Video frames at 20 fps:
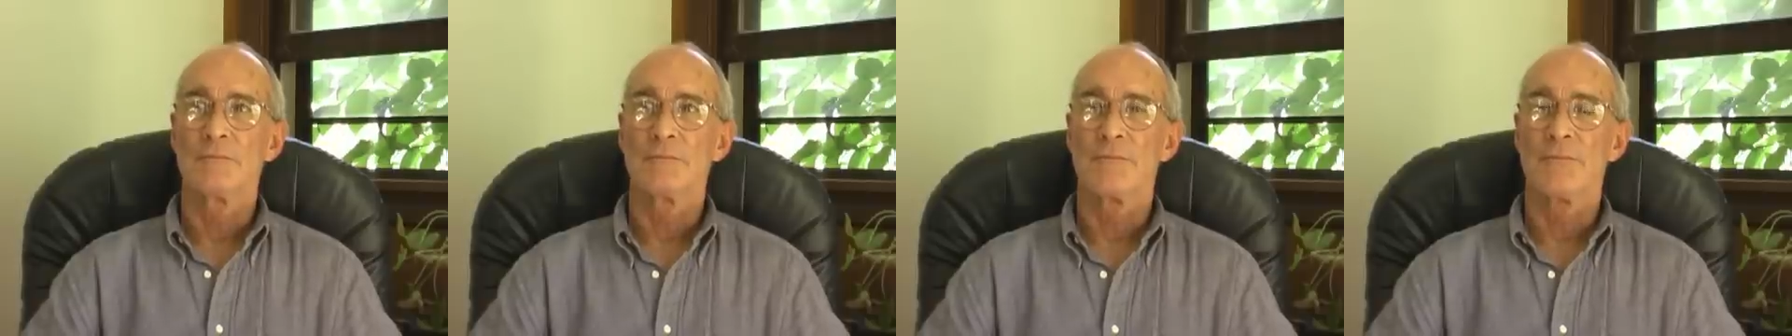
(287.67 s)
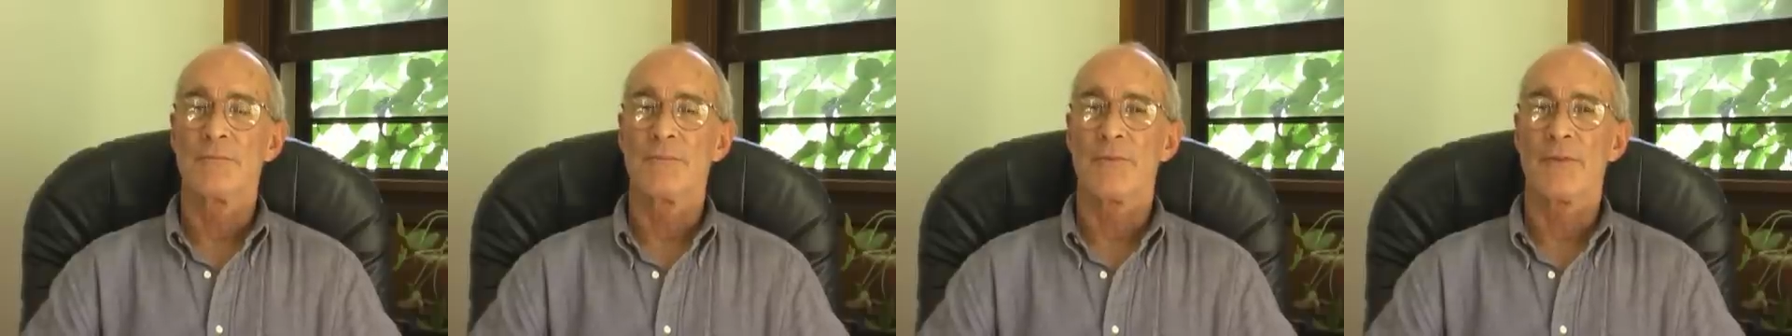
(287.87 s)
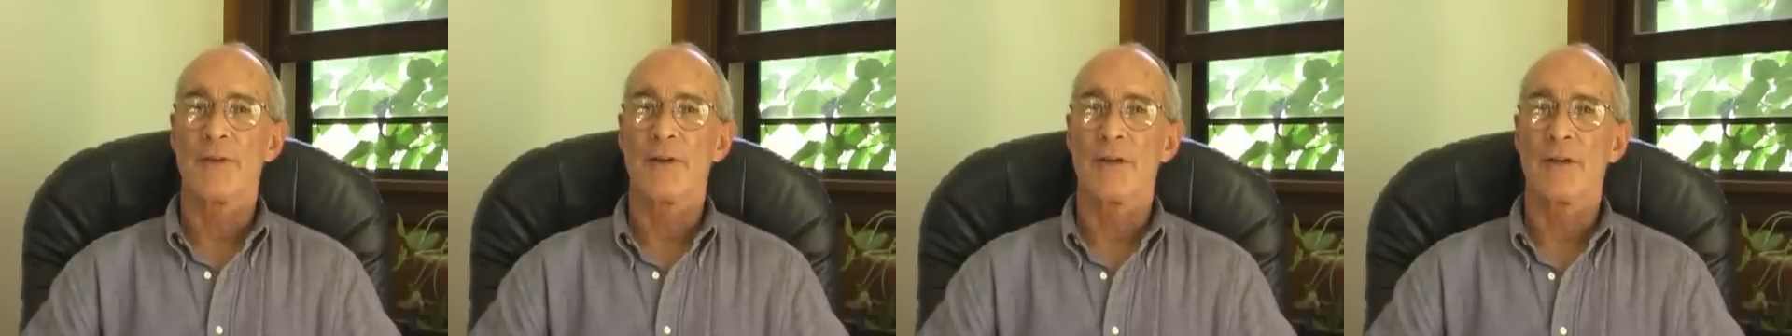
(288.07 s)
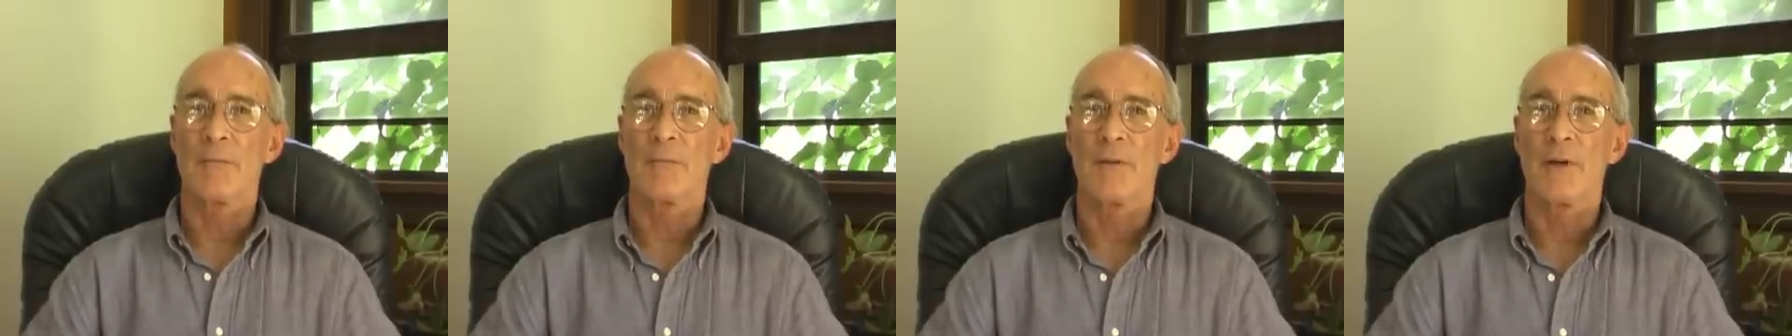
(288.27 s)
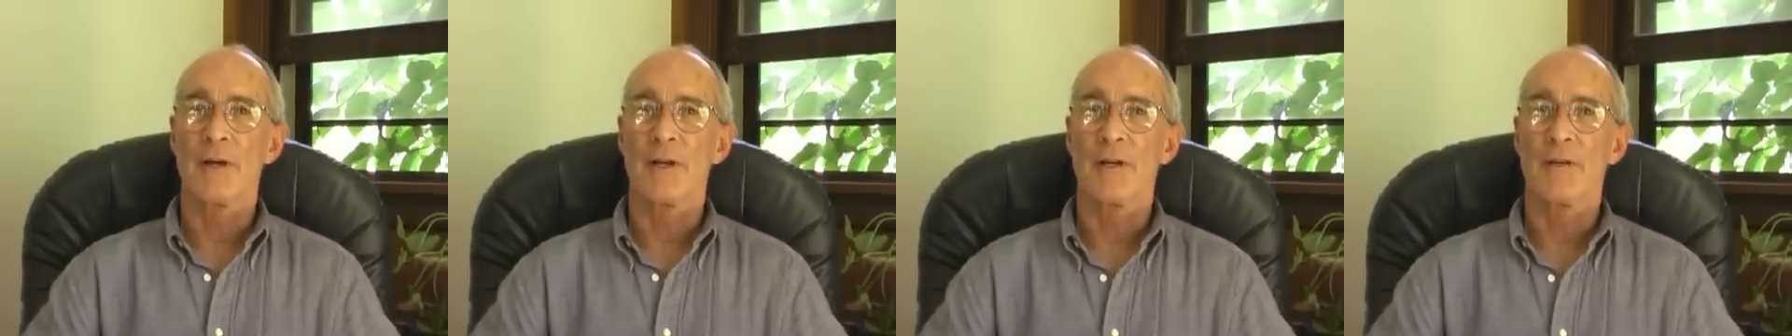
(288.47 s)
thing in
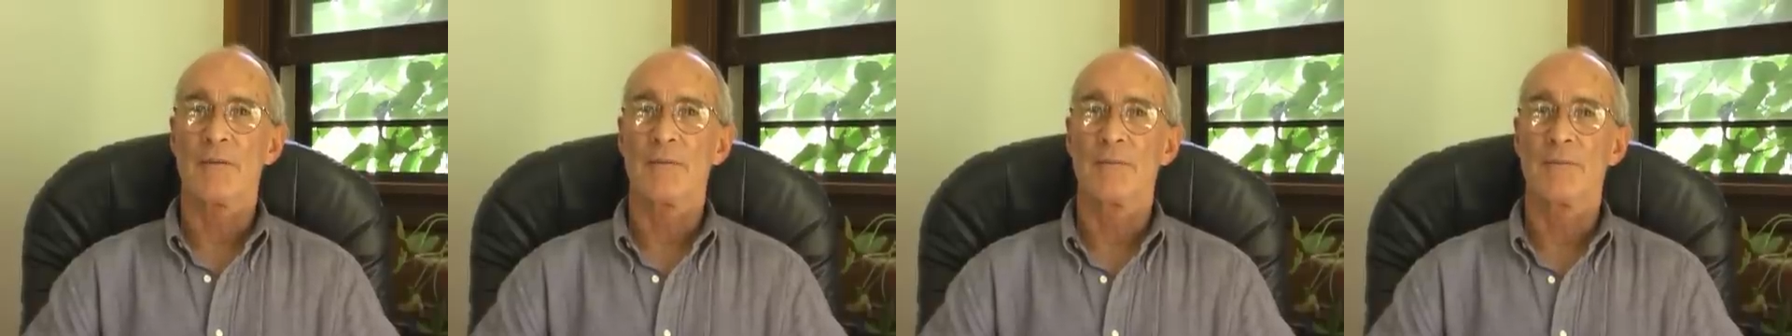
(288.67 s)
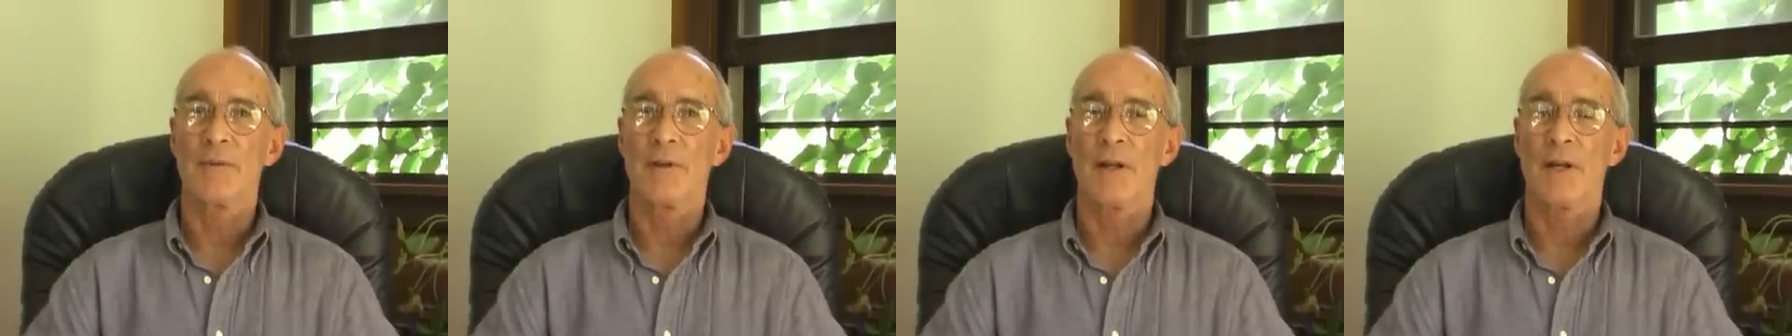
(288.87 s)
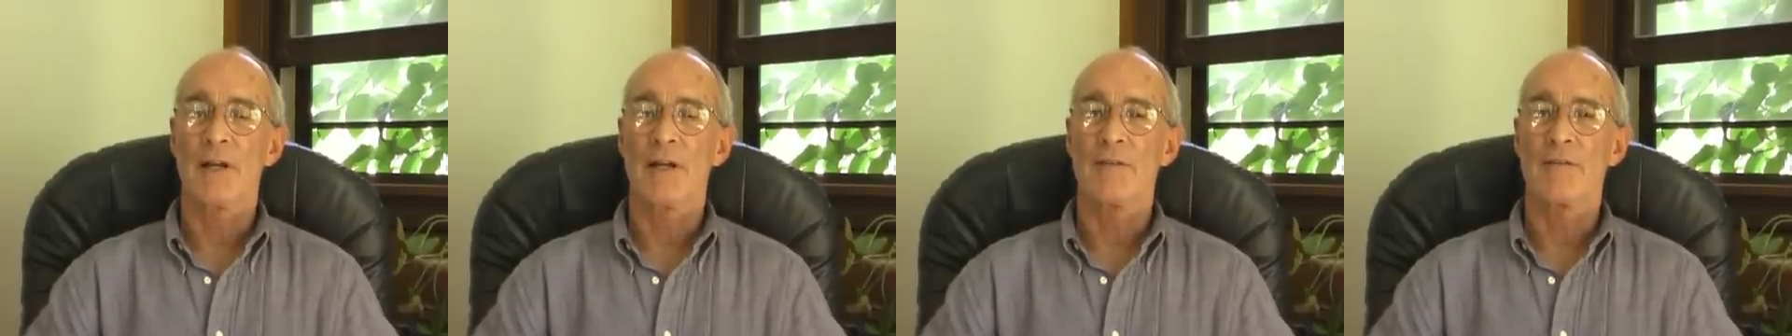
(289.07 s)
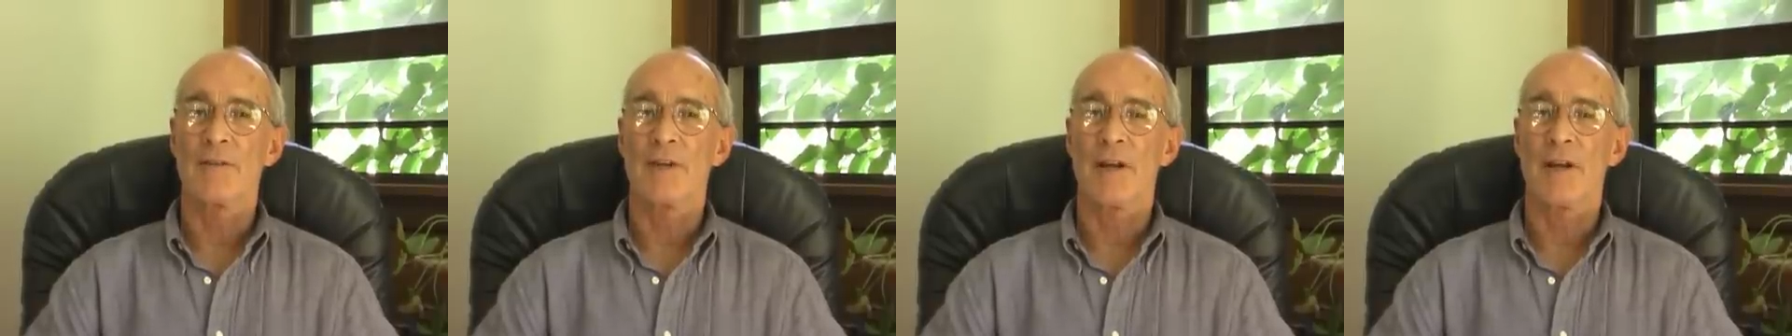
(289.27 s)
my life.